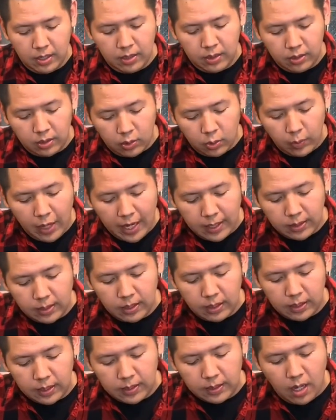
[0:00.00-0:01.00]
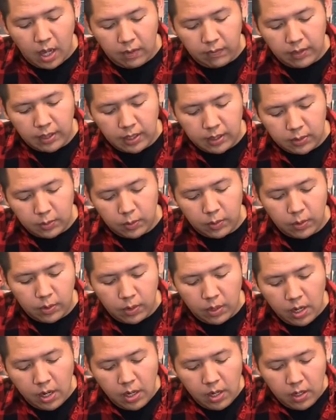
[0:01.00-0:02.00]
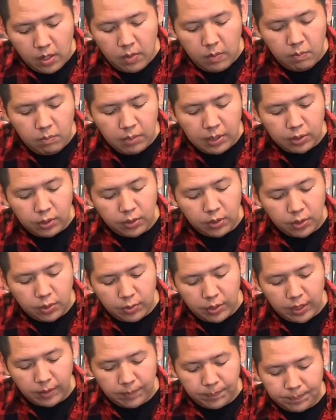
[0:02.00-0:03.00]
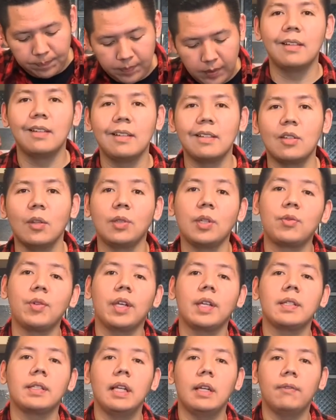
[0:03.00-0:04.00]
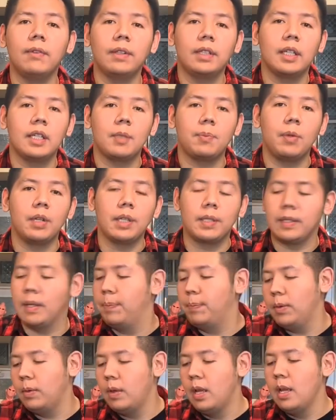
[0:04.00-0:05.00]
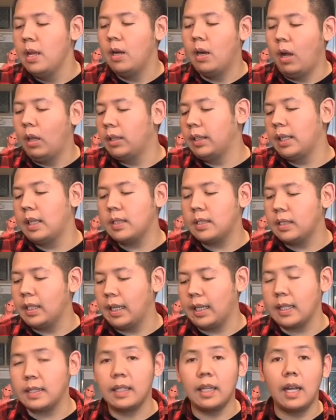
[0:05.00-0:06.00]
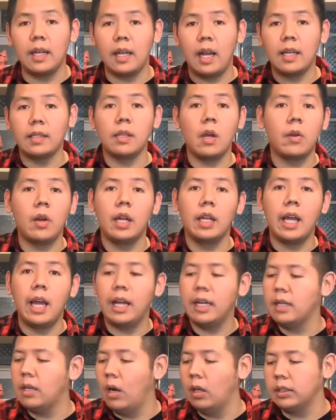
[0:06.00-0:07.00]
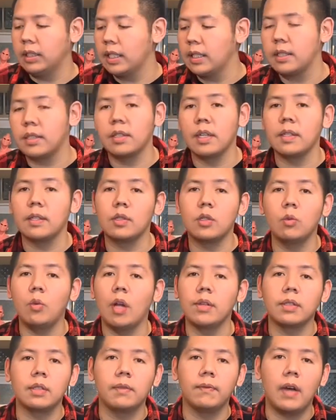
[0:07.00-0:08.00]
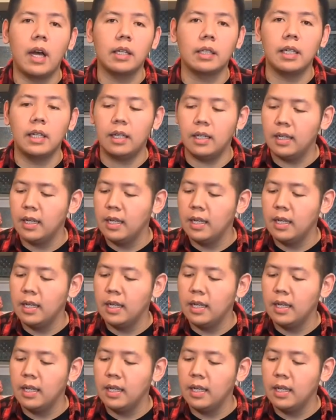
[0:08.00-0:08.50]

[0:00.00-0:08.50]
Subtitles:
to actually dissolve it into your drink. So the drink itself, I think, is pretty simple. All it is, like I said, I saw it online. All it is just 2 ounces of vodka,